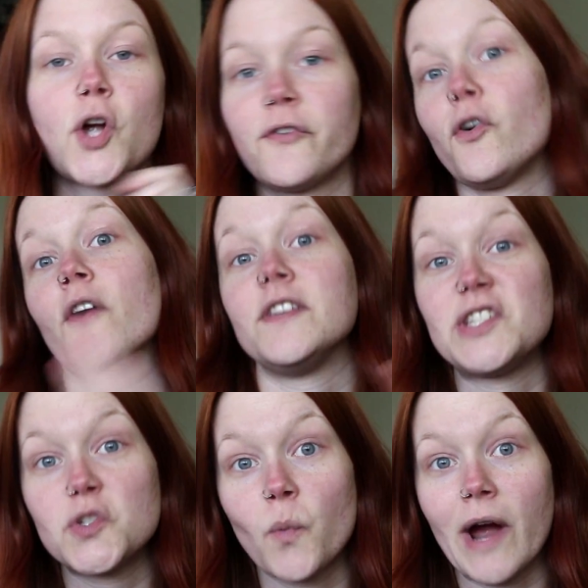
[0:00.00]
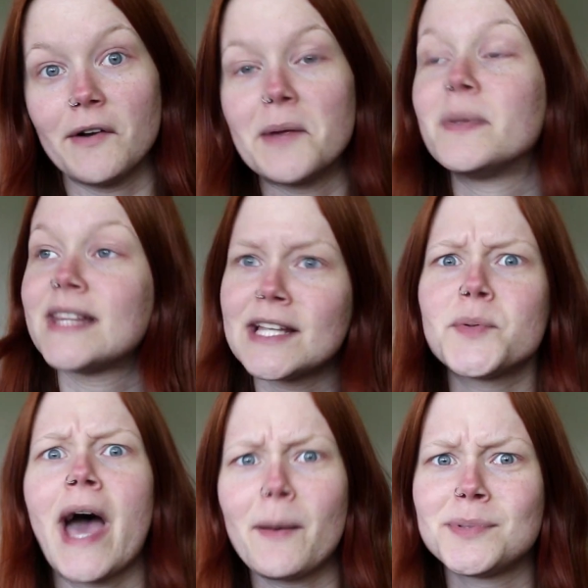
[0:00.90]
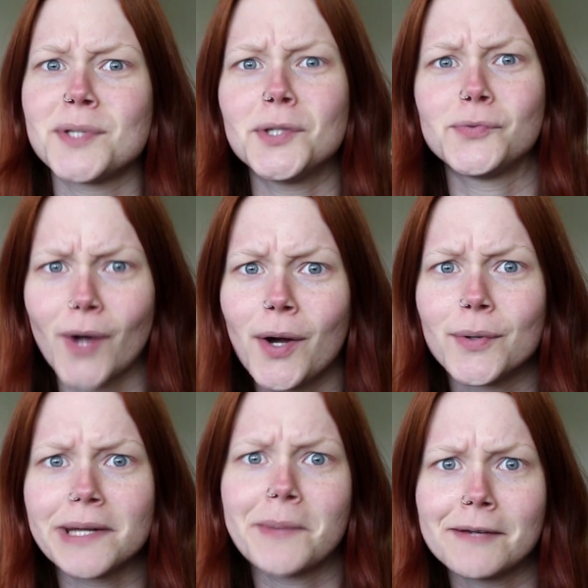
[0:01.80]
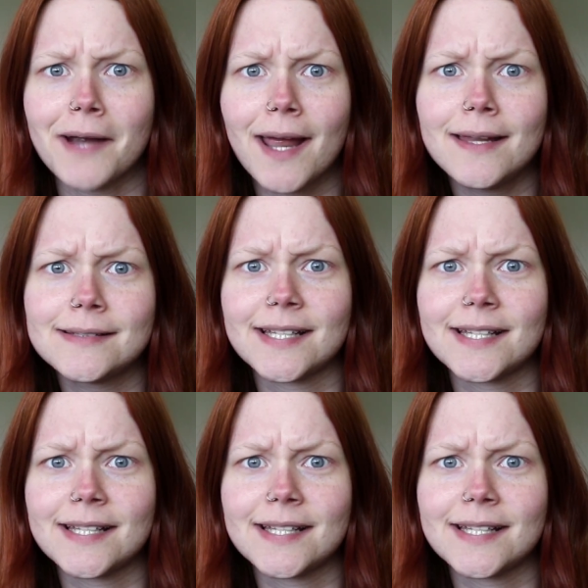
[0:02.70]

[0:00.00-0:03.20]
Sorry for all the swearing, but that's what happens on the road, am I right?